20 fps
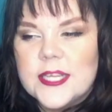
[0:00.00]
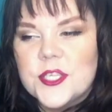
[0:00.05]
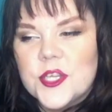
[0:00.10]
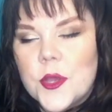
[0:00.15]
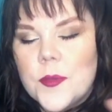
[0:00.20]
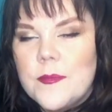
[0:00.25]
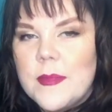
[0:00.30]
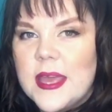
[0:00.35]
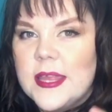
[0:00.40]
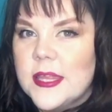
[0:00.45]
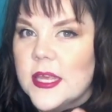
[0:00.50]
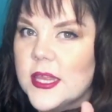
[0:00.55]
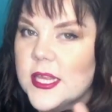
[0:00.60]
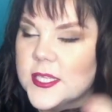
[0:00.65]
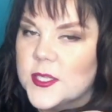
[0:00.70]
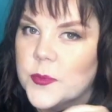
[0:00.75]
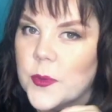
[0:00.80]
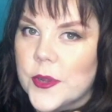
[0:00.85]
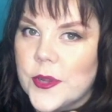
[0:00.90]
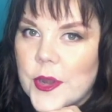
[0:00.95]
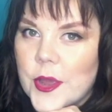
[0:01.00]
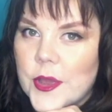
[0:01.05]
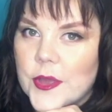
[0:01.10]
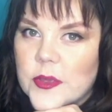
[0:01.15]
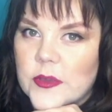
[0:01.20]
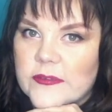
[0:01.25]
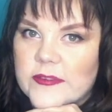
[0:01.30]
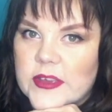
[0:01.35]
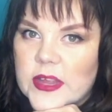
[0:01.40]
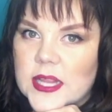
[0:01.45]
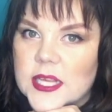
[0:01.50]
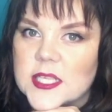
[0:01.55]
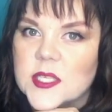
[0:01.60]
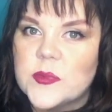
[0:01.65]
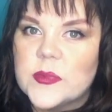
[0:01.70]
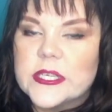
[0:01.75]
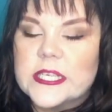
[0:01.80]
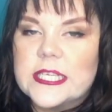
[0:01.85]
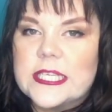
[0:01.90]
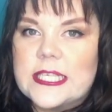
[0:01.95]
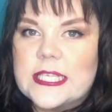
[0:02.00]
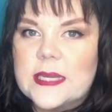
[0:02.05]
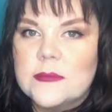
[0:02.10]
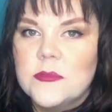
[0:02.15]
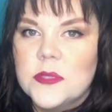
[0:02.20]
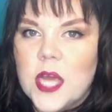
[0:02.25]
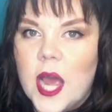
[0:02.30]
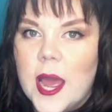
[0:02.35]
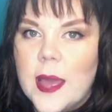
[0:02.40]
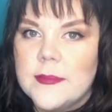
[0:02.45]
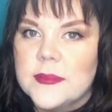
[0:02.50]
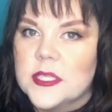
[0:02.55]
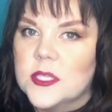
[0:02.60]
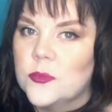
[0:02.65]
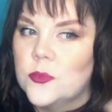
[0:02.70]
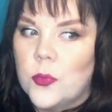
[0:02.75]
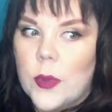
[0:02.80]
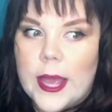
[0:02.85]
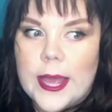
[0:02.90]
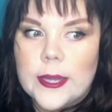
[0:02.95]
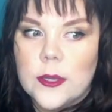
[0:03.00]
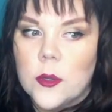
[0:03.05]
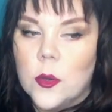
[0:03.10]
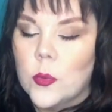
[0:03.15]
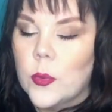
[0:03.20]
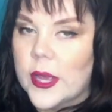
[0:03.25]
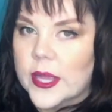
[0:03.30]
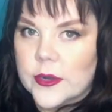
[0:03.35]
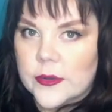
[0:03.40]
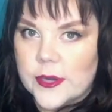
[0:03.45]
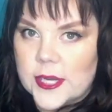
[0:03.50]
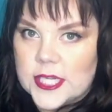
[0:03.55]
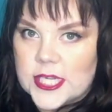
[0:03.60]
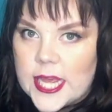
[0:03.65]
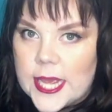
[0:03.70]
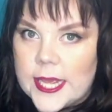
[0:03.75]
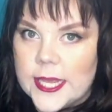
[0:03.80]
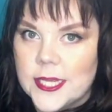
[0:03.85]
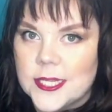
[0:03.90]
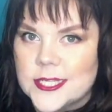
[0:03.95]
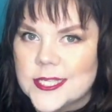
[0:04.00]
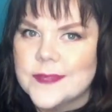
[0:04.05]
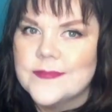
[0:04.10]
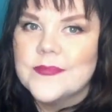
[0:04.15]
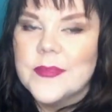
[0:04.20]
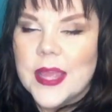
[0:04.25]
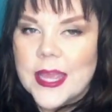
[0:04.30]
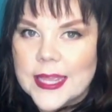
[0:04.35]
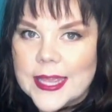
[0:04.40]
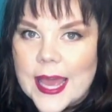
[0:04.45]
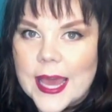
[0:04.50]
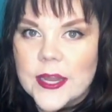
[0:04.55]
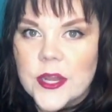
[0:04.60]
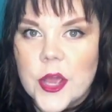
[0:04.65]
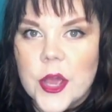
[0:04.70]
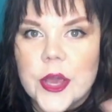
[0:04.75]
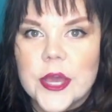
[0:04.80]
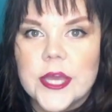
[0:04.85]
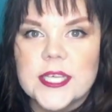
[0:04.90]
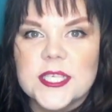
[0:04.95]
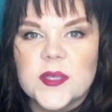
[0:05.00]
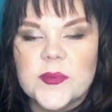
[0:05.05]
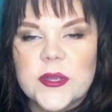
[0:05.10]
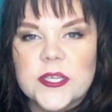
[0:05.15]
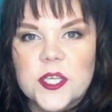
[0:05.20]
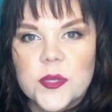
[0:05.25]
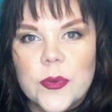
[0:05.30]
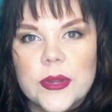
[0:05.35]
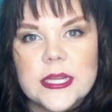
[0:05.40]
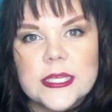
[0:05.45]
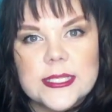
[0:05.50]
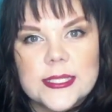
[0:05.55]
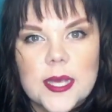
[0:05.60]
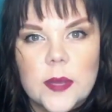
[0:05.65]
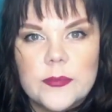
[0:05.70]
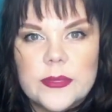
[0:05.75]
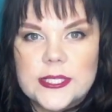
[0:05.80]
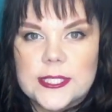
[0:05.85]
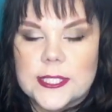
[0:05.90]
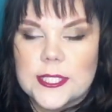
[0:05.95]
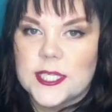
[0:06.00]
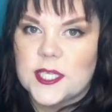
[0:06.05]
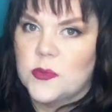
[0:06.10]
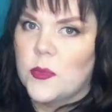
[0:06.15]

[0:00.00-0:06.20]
don't mean that this won't hurt your feelings, because sometimes when we're critiqued, it can hurt, especially when it's our business